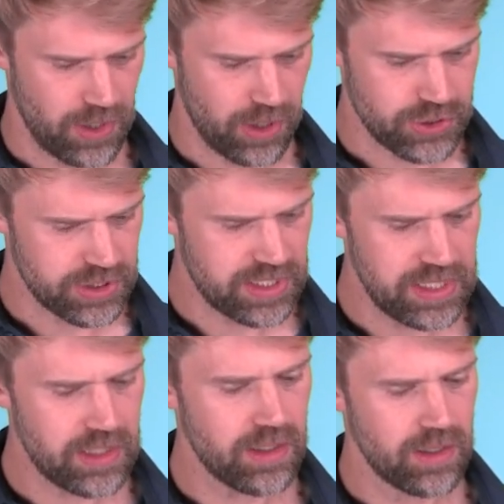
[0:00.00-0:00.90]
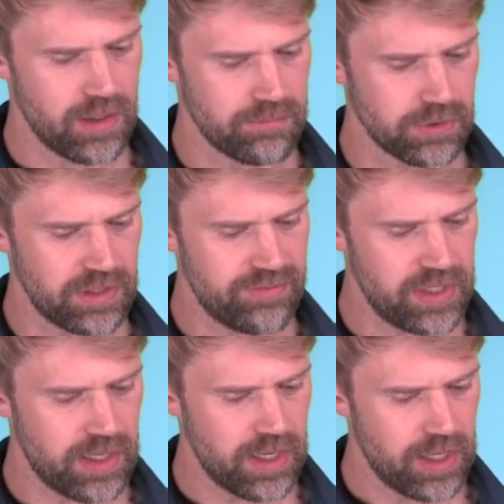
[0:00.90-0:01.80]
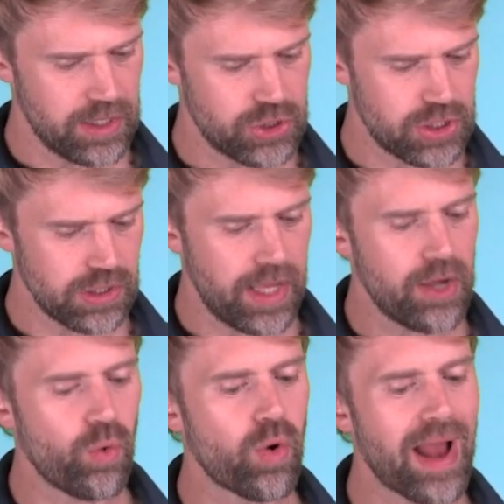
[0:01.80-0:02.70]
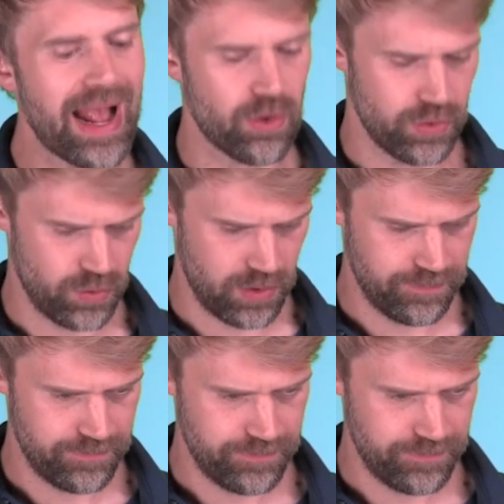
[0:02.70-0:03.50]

Argentina, Bolivia, Chile, or Ecuador?